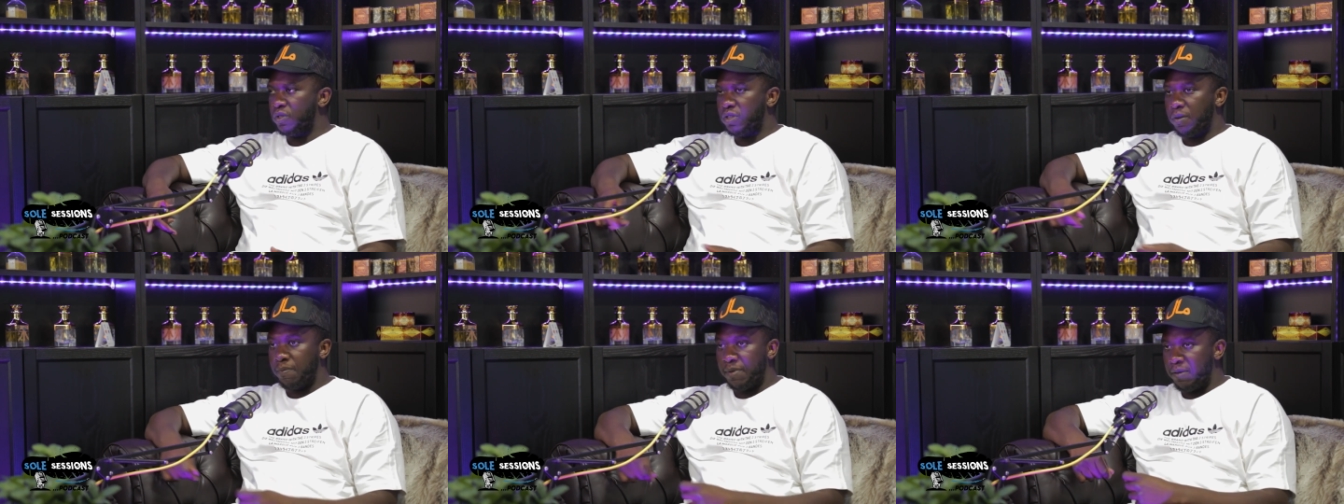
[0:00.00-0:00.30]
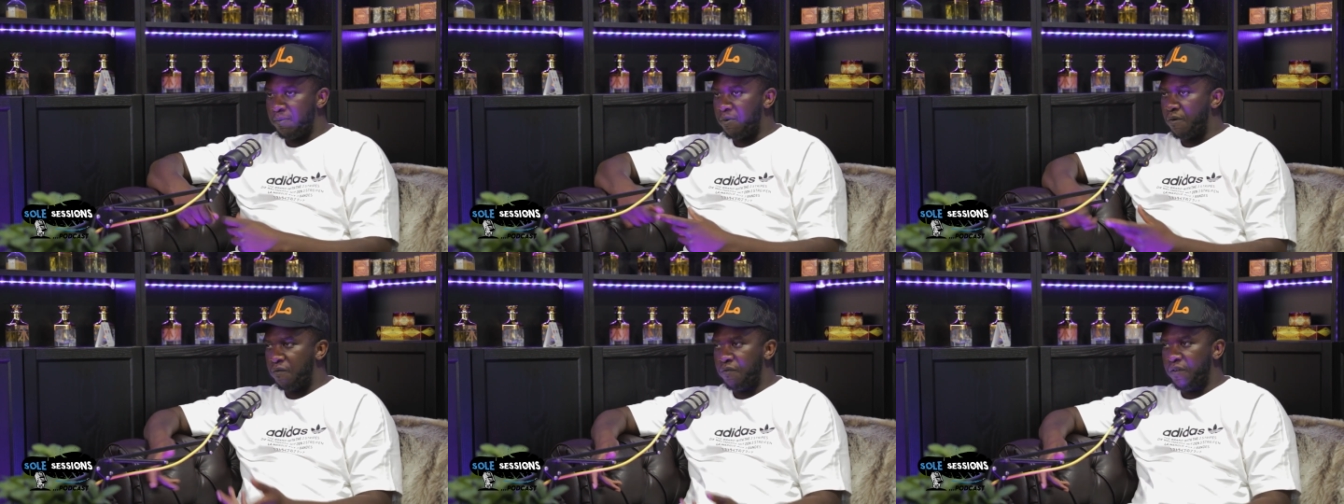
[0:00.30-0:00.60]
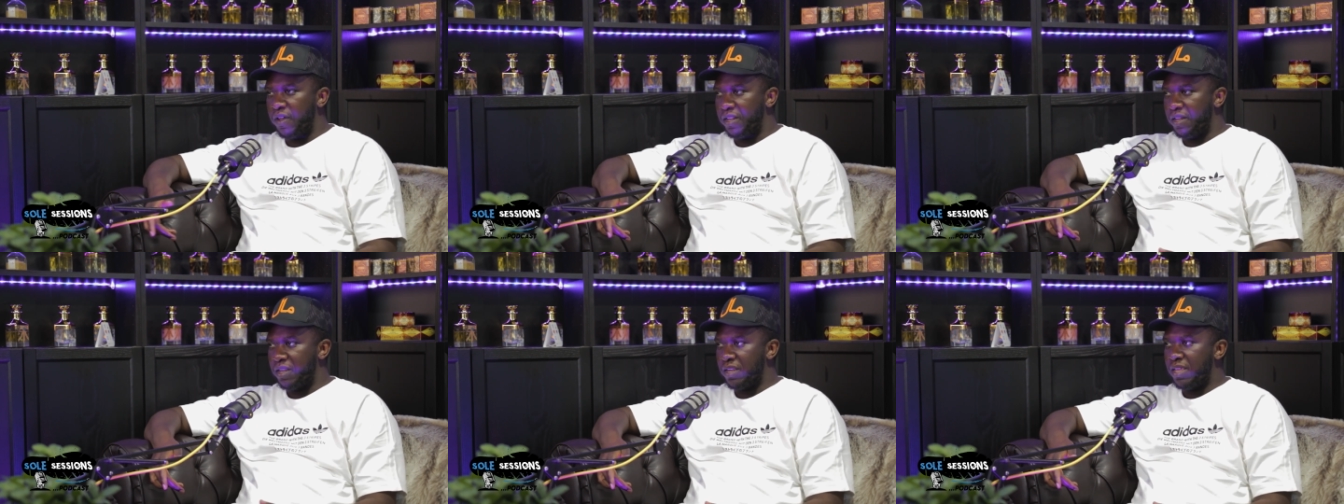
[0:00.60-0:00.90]
So people
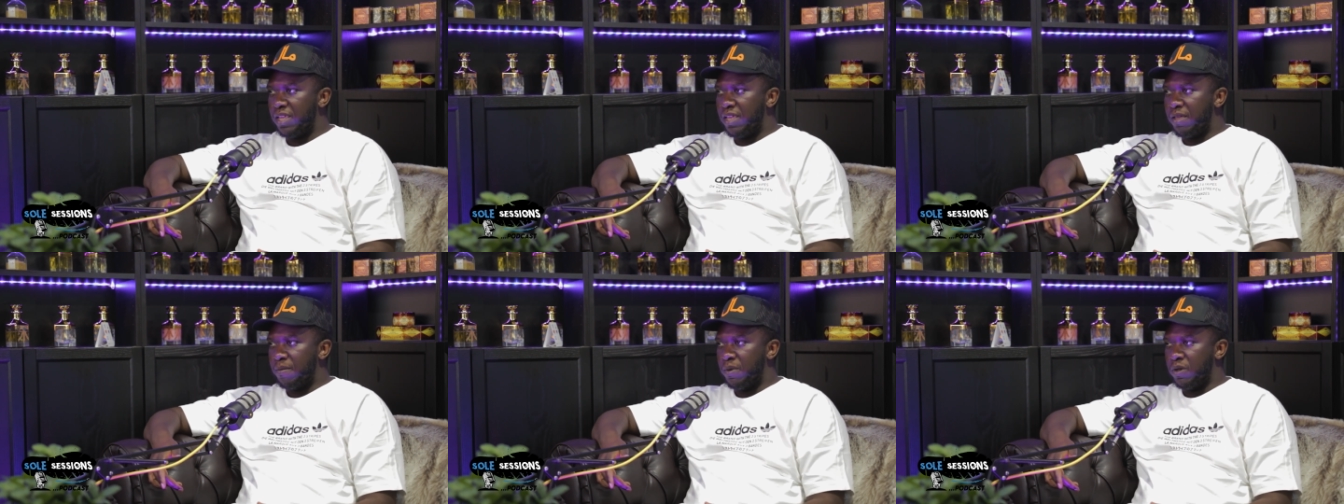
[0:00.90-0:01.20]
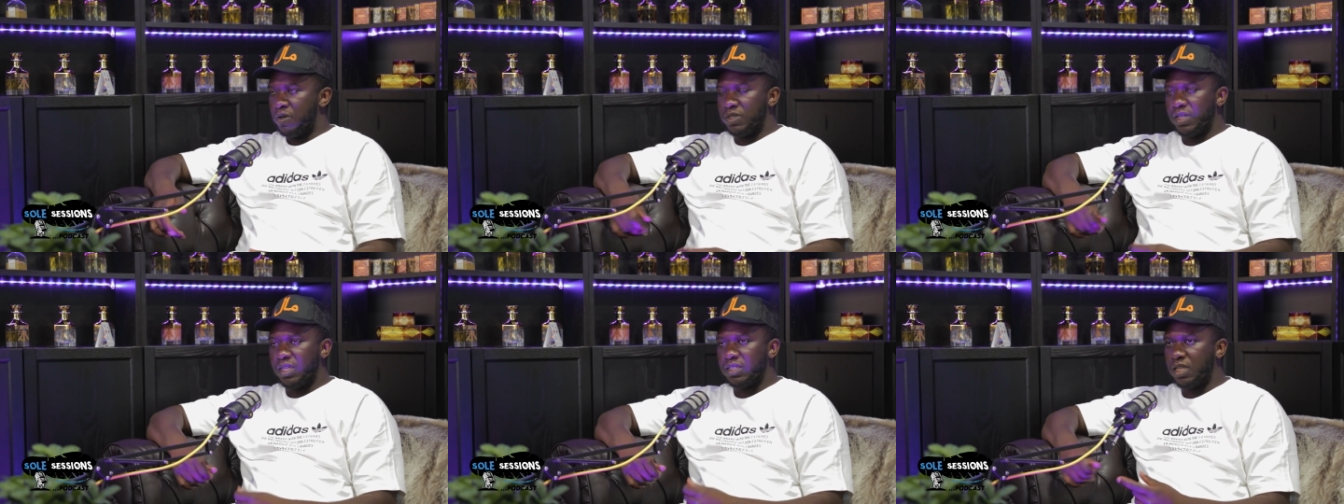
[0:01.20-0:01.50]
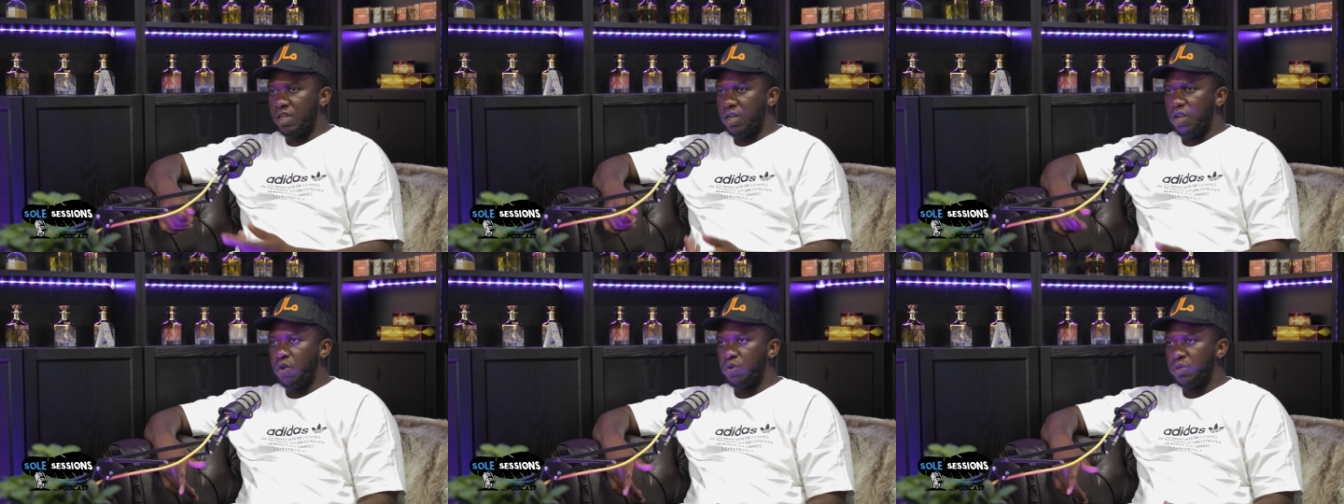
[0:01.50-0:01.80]
vent because that's
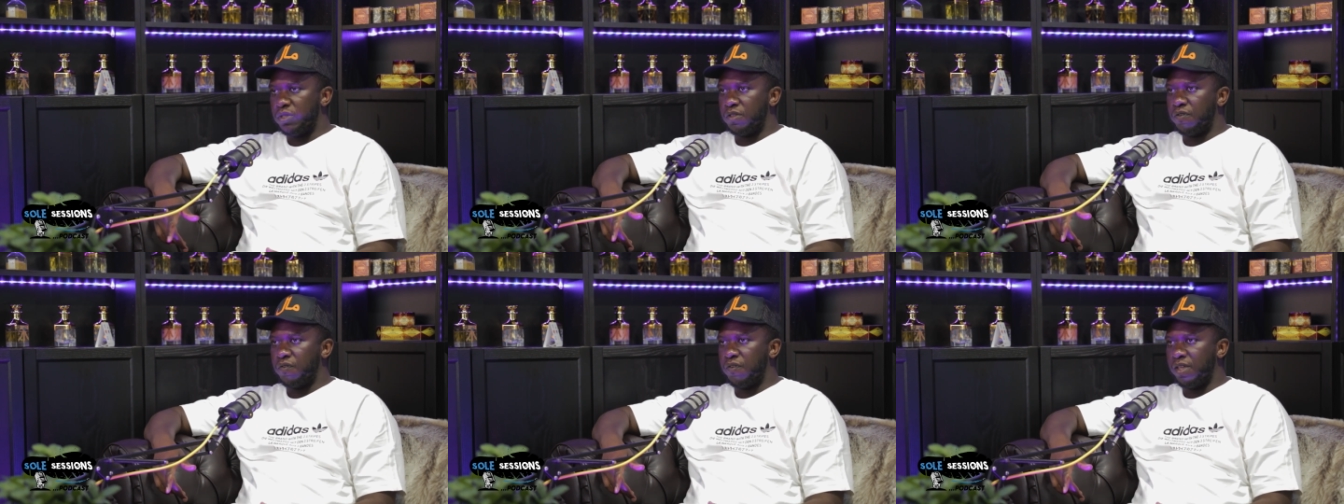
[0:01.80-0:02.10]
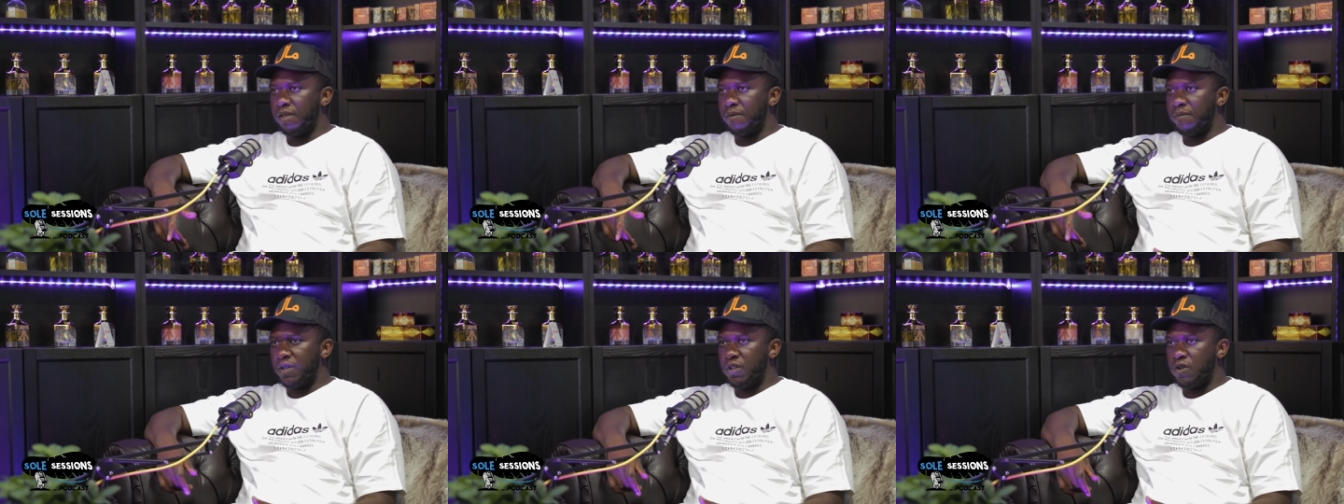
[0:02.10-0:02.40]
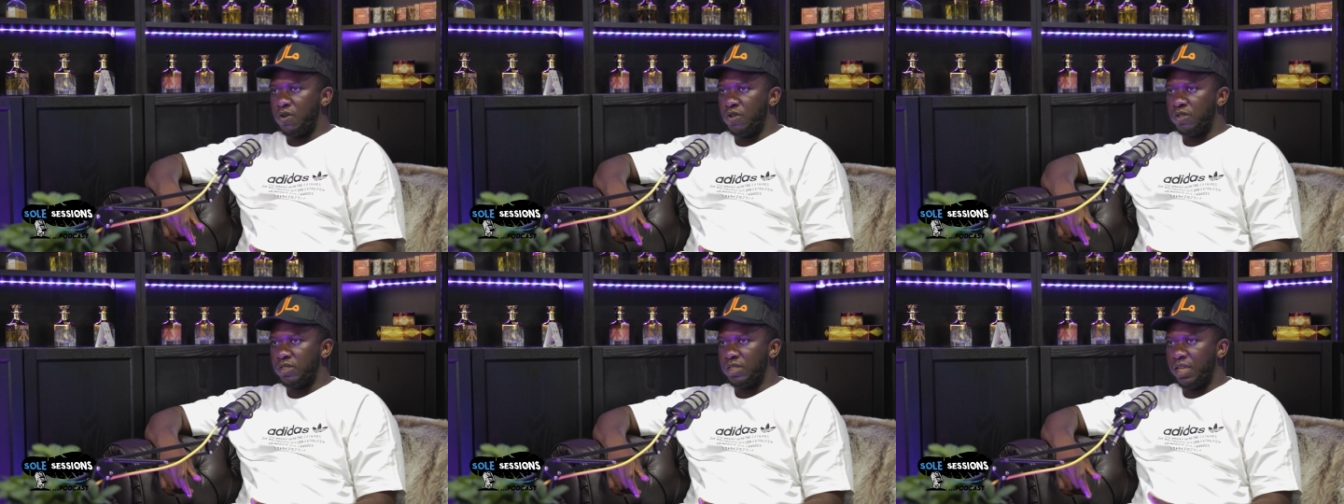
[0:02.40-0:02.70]
the closest thing.
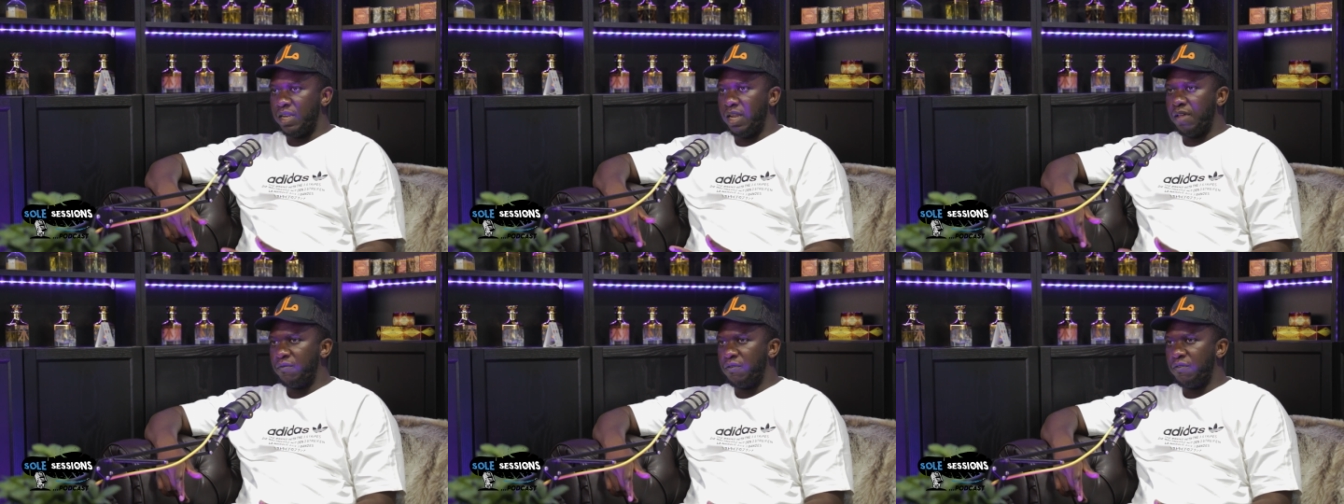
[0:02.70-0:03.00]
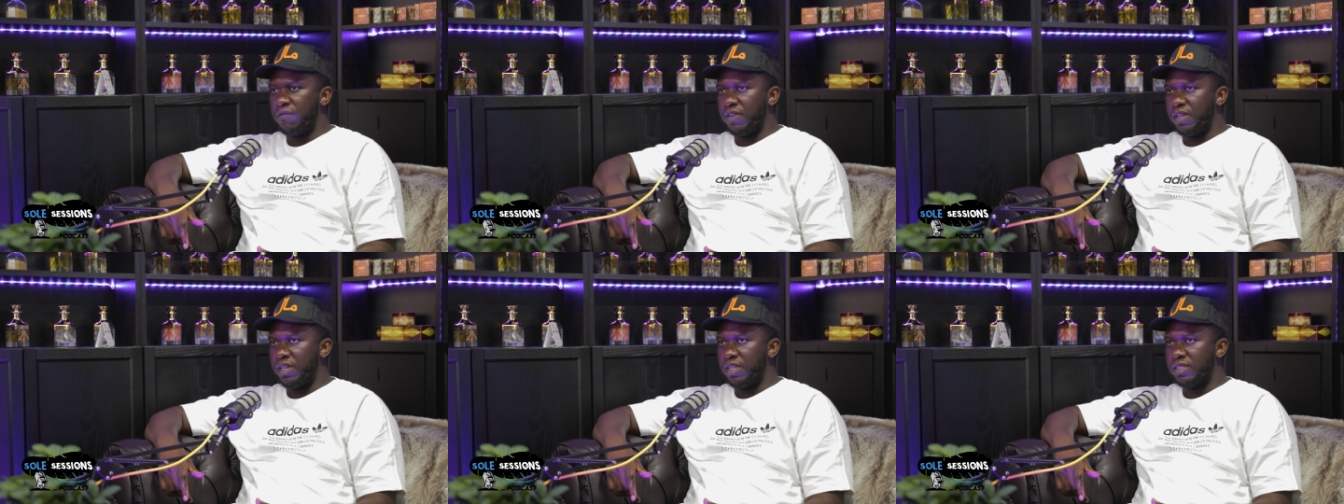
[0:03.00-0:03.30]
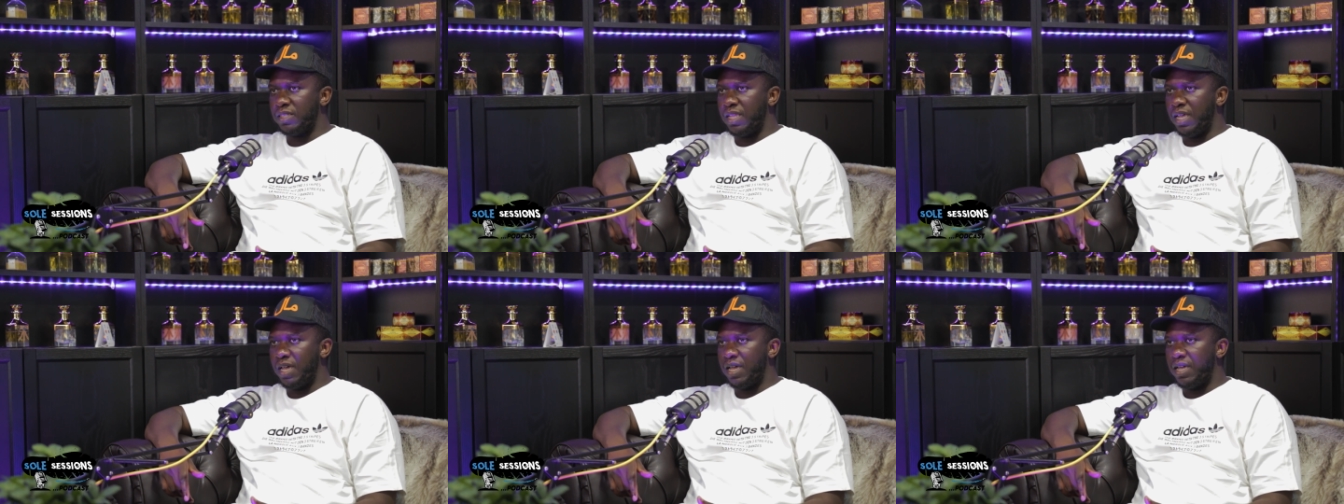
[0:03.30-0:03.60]
Because another thing
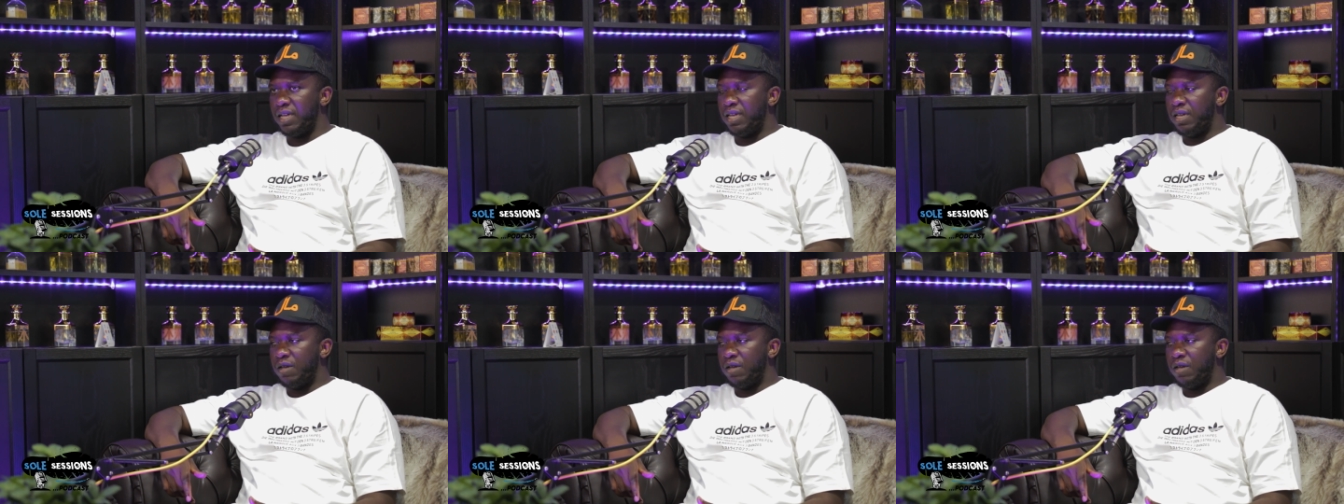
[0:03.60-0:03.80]
is that